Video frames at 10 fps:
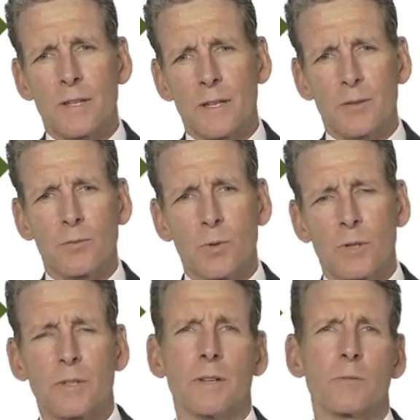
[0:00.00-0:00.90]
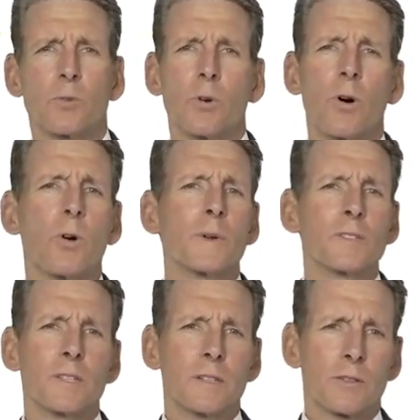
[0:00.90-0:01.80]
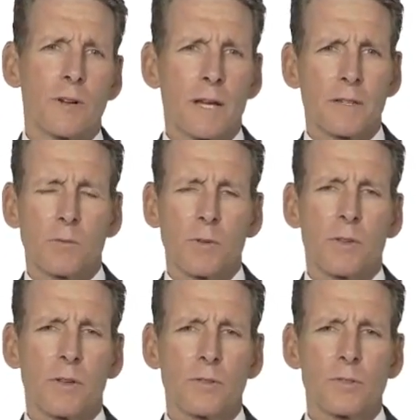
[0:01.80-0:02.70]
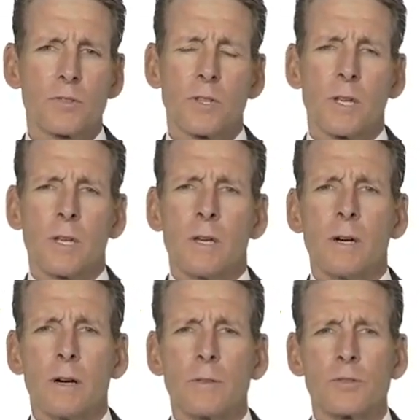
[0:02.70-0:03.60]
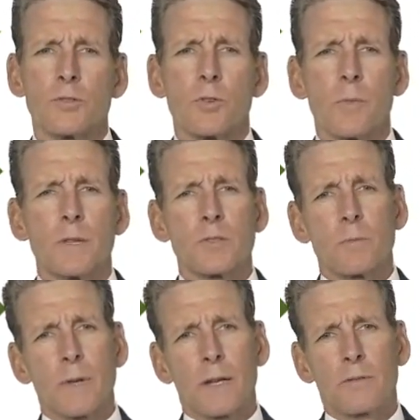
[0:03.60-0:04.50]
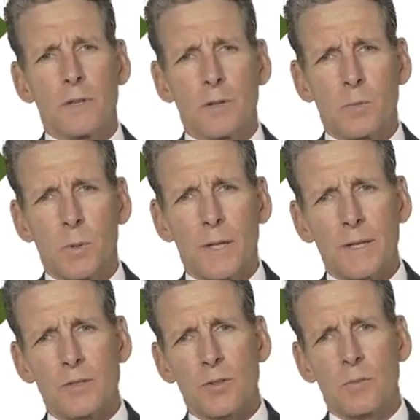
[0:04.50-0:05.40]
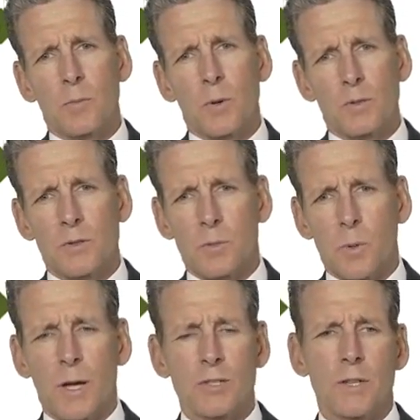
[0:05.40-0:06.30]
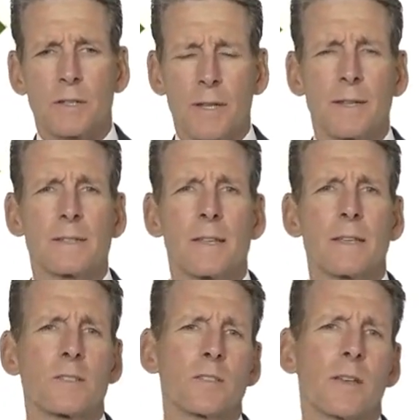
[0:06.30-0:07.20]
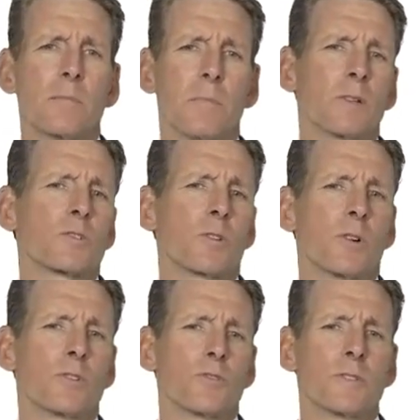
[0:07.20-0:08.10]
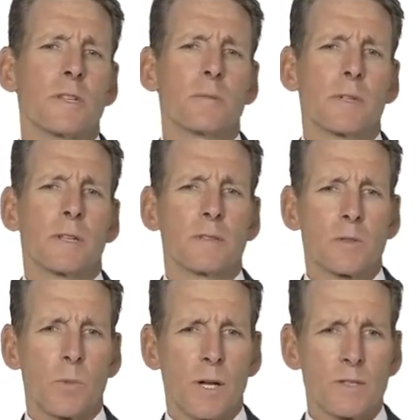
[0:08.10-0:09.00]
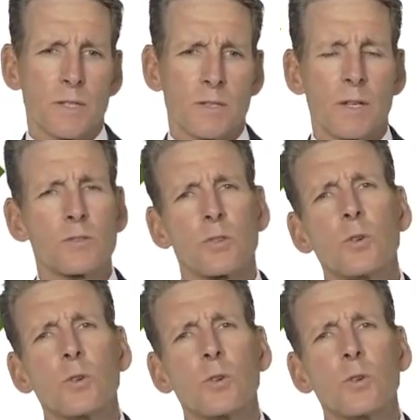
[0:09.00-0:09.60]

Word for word: that get the work done. We're always interacting with others. There's a tremendous amount of interplay at certain parts of the project, and it takes a much larger team to get these projects done. So